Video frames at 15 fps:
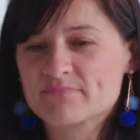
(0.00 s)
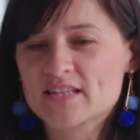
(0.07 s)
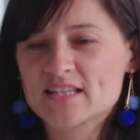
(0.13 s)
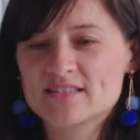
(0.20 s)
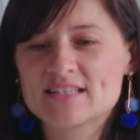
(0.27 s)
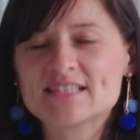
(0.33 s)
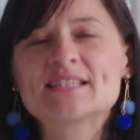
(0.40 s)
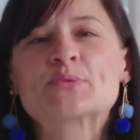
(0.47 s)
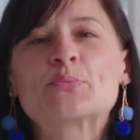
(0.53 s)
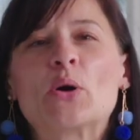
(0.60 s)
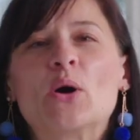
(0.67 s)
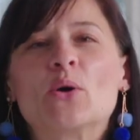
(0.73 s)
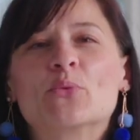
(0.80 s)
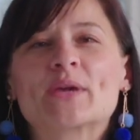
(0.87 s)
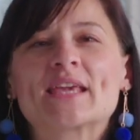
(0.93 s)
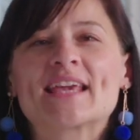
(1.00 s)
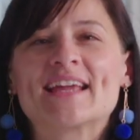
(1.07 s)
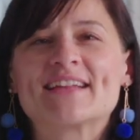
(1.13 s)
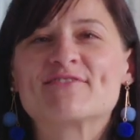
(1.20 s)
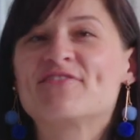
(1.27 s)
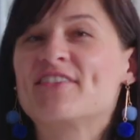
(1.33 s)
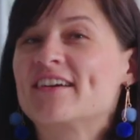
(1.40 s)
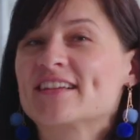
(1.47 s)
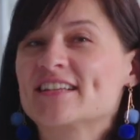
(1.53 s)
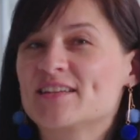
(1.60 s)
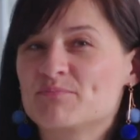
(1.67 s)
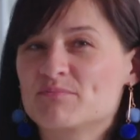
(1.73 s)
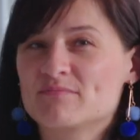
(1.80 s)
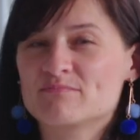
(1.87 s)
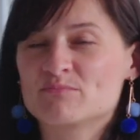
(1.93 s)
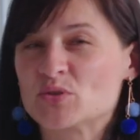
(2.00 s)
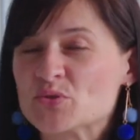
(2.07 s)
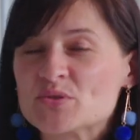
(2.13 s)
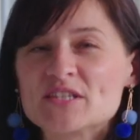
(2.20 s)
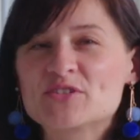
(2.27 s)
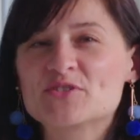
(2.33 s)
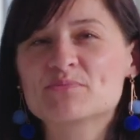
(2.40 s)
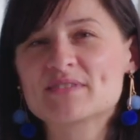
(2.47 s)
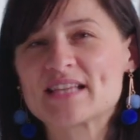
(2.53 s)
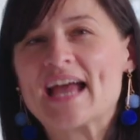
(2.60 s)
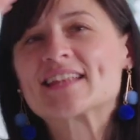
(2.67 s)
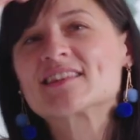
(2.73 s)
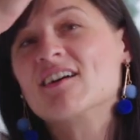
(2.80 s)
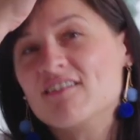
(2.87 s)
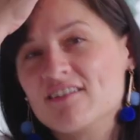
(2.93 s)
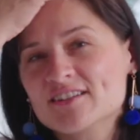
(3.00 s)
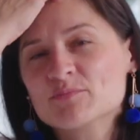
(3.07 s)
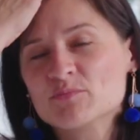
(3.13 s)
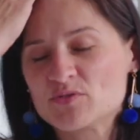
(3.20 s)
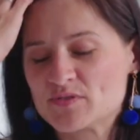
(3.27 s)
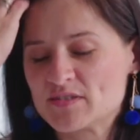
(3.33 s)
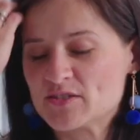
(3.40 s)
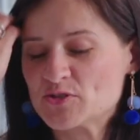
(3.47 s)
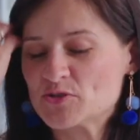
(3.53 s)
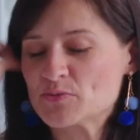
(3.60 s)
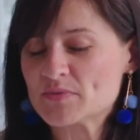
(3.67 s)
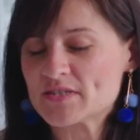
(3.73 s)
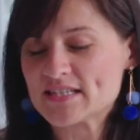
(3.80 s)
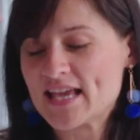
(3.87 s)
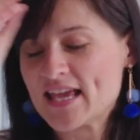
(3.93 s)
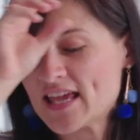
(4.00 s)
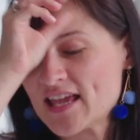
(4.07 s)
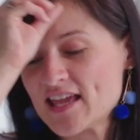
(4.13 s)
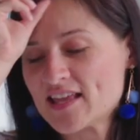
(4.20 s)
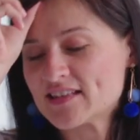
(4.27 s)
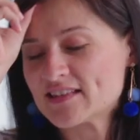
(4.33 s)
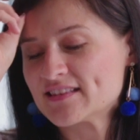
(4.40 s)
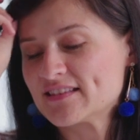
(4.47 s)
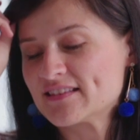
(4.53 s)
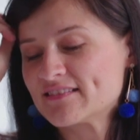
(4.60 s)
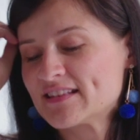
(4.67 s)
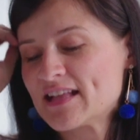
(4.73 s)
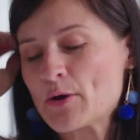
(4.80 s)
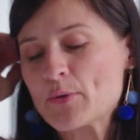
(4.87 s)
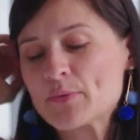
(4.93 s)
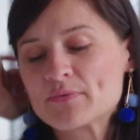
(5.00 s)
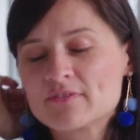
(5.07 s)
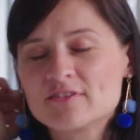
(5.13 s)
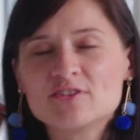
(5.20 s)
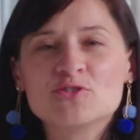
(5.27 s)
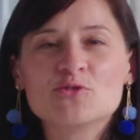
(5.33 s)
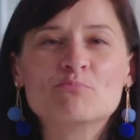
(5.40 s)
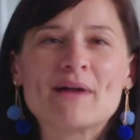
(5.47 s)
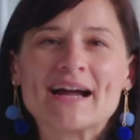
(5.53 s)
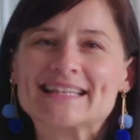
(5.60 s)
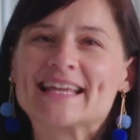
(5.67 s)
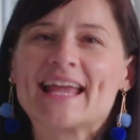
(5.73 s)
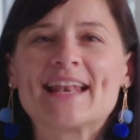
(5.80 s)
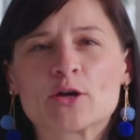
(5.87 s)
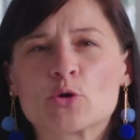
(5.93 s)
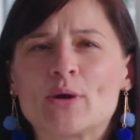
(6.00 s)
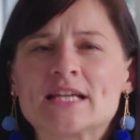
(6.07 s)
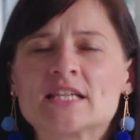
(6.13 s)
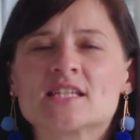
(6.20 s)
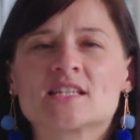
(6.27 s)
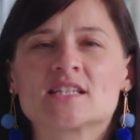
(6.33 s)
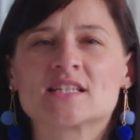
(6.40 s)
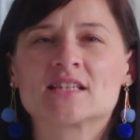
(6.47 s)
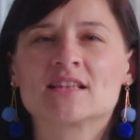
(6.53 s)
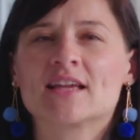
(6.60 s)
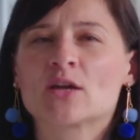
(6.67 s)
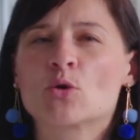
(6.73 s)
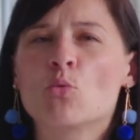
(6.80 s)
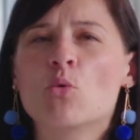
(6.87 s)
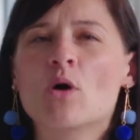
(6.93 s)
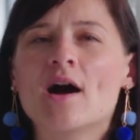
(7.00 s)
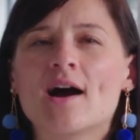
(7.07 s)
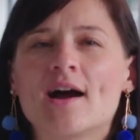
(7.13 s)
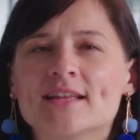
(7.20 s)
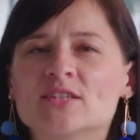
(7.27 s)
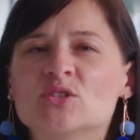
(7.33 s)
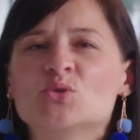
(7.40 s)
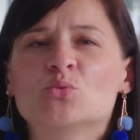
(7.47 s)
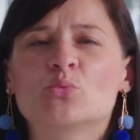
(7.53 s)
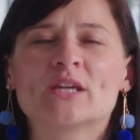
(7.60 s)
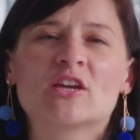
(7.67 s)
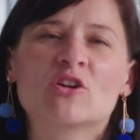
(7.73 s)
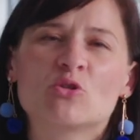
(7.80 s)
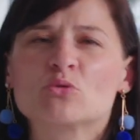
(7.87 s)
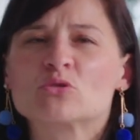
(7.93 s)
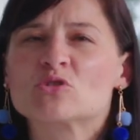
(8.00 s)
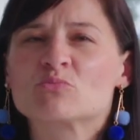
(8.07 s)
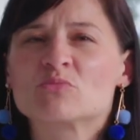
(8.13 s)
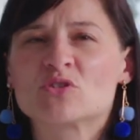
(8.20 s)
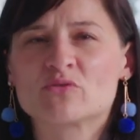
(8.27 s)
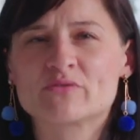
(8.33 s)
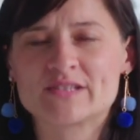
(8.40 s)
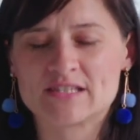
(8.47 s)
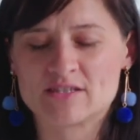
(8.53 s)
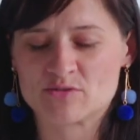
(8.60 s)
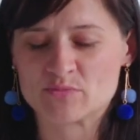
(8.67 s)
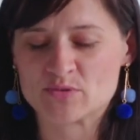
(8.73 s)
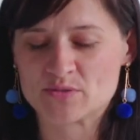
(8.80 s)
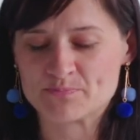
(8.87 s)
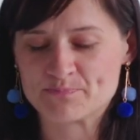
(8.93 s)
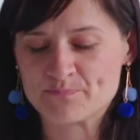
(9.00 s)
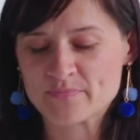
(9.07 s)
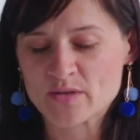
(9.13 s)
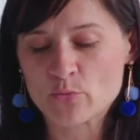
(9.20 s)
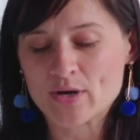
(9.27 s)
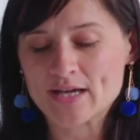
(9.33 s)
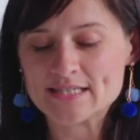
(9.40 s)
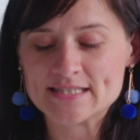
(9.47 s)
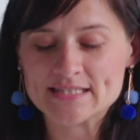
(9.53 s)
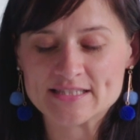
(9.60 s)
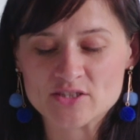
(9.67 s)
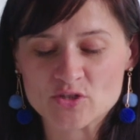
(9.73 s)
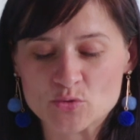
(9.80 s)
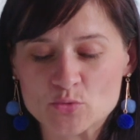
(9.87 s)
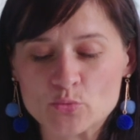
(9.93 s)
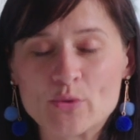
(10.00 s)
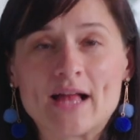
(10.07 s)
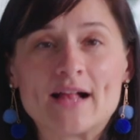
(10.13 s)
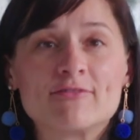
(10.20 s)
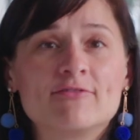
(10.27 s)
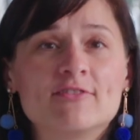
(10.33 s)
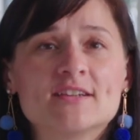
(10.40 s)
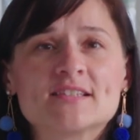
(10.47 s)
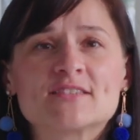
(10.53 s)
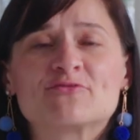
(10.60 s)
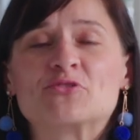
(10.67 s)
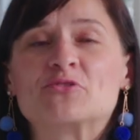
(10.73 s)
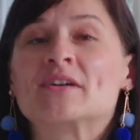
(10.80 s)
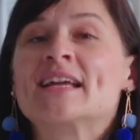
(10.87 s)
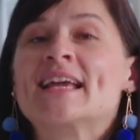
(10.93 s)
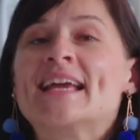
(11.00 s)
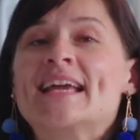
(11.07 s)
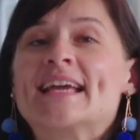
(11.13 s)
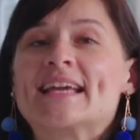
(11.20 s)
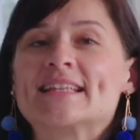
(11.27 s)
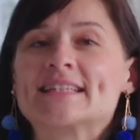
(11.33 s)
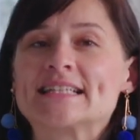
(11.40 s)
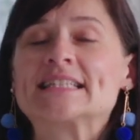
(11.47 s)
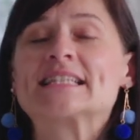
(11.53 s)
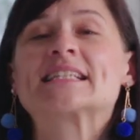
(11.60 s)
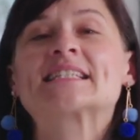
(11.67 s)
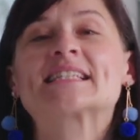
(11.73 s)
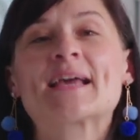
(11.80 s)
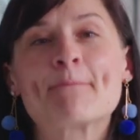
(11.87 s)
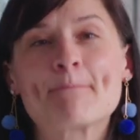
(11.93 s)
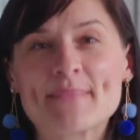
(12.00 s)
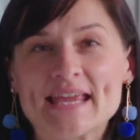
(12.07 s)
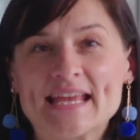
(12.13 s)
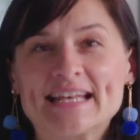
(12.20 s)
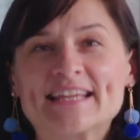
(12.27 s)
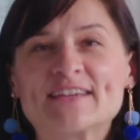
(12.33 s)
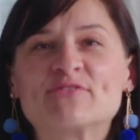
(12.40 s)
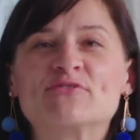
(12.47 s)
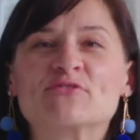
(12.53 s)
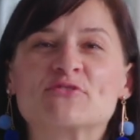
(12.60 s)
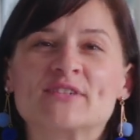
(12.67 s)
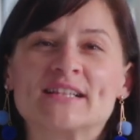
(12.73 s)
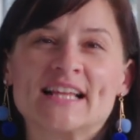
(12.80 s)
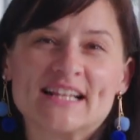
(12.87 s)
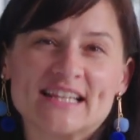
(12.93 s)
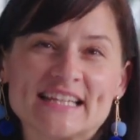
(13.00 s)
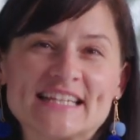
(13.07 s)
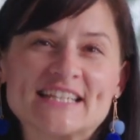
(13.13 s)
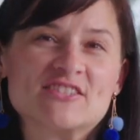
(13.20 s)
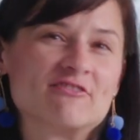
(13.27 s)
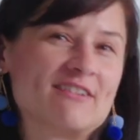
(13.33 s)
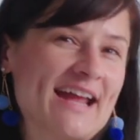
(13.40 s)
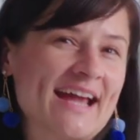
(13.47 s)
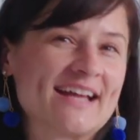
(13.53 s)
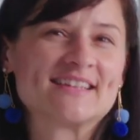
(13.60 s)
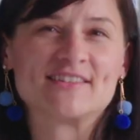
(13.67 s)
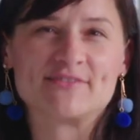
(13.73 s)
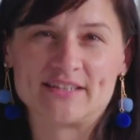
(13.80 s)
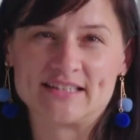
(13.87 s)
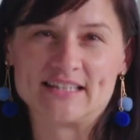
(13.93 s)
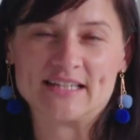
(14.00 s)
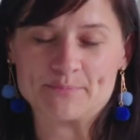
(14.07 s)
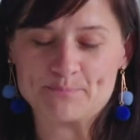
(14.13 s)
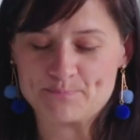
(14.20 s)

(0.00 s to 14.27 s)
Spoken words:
this is what we can find at museums, at art museums. And now you might get a question like, why do we go to museums? Why is it good? Well, first of all, this is a meaningful leisure activity.